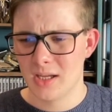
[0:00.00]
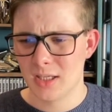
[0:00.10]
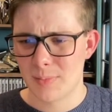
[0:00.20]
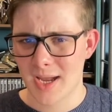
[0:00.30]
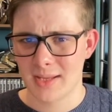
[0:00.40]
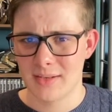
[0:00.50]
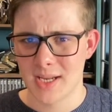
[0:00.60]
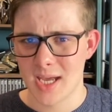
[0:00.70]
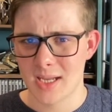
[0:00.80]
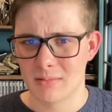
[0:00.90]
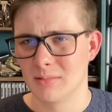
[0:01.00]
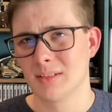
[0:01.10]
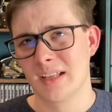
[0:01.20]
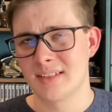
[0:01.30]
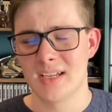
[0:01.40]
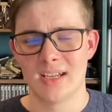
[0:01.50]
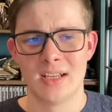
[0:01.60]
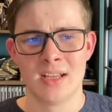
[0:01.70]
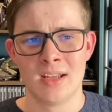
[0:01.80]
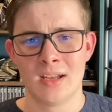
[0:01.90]
uh, back in the day, well, last year.
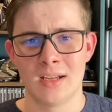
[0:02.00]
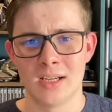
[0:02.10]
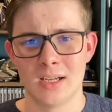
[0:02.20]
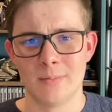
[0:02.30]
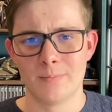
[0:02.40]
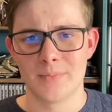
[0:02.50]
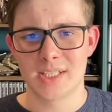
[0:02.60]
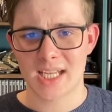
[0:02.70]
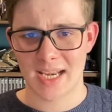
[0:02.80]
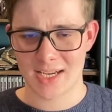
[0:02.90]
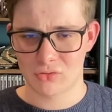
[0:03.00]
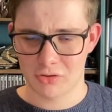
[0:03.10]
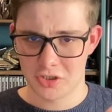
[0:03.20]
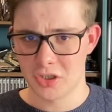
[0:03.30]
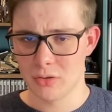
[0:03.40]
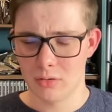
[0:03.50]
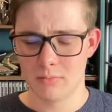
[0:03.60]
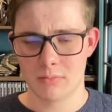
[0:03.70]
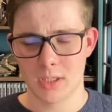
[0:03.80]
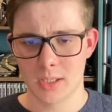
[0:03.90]
Um, to get an extra Judoon
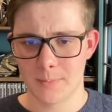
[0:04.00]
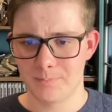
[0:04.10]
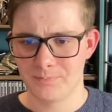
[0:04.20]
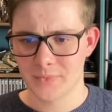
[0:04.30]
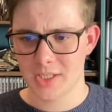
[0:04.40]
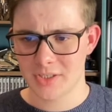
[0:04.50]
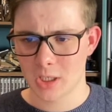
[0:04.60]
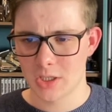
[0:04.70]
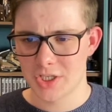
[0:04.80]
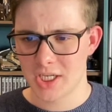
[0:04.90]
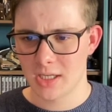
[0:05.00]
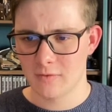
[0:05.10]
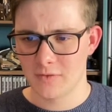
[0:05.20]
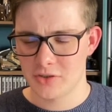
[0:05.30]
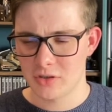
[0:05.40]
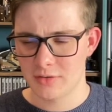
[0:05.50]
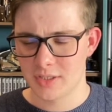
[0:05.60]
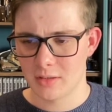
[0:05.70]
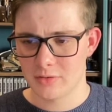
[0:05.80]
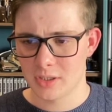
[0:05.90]
um, to go on the shelf, Judoon
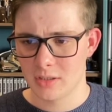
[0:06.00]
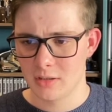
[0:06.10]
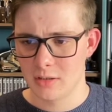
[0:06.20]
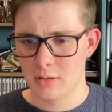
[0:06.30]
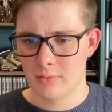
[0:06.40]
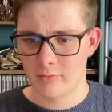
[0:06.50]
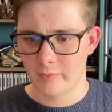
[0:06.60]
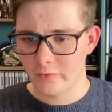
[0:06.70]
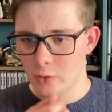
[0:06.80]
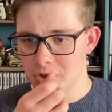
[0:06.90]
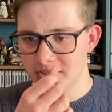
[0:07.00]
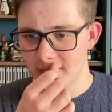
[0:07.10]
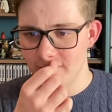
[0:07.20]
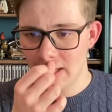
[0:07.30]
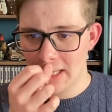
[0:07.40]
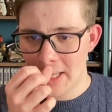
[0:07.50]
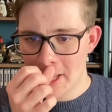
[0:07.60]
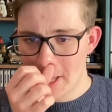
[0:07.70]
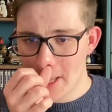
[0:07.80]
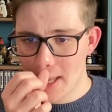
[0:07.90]
Soldier from Fugitive.
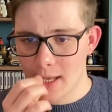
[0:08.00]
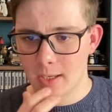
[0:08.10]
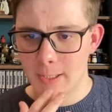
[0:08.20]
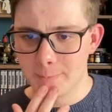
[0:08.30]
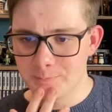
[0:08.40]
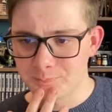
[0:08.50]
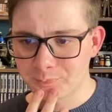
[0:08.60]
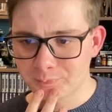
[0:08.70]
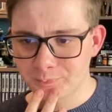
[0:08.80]
Um,